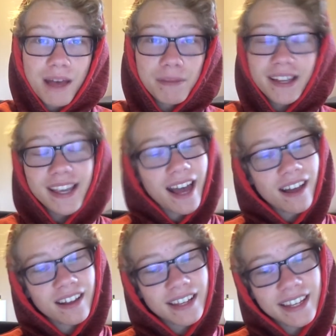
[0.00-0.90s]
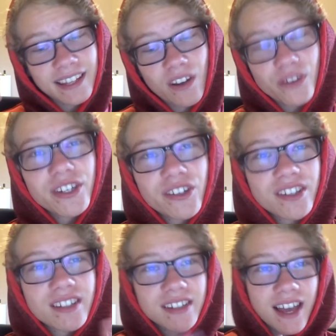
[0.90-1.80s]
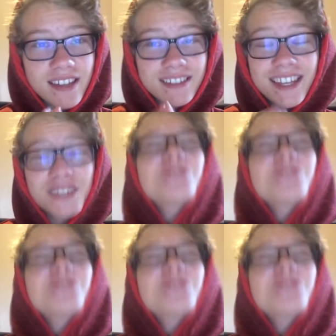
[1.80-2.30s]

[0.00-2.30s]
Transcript: But yeah, in all seriousness, guys, thank